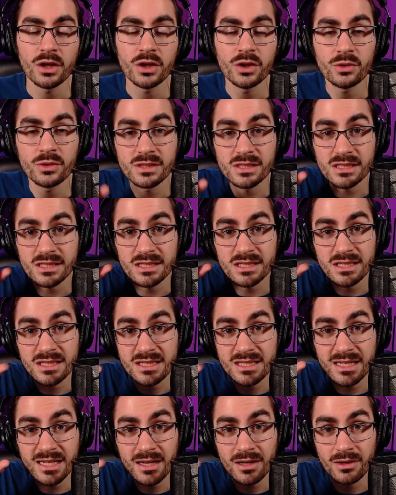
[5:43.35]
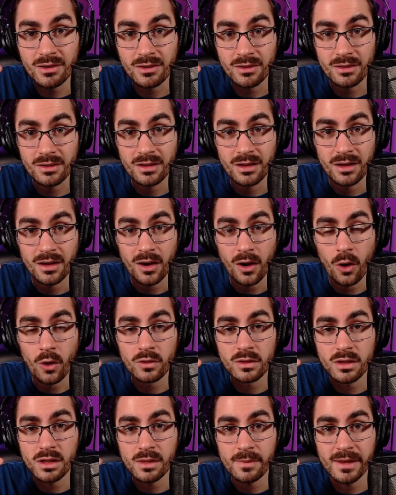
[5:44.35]
you'd still
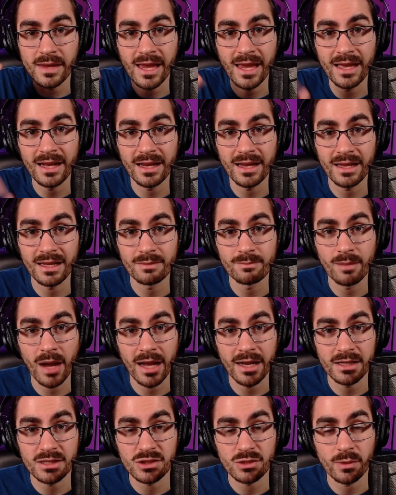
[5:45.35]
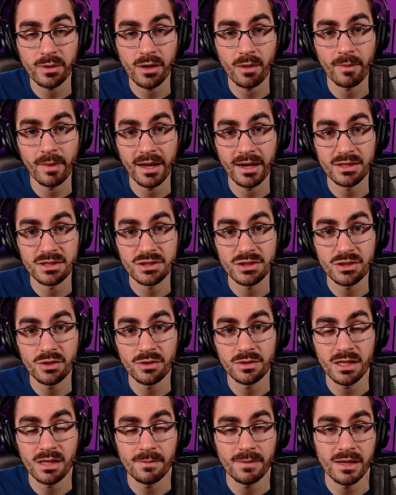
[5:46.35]
only be hitting -3 or
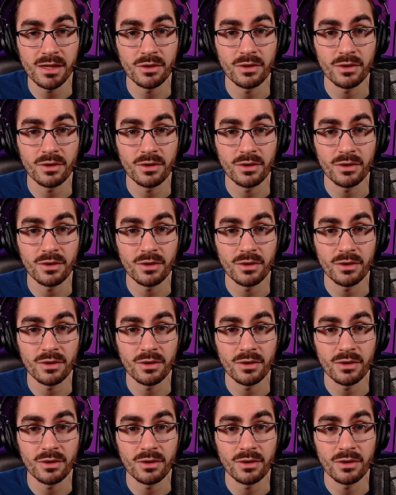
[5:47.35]
-2 dB.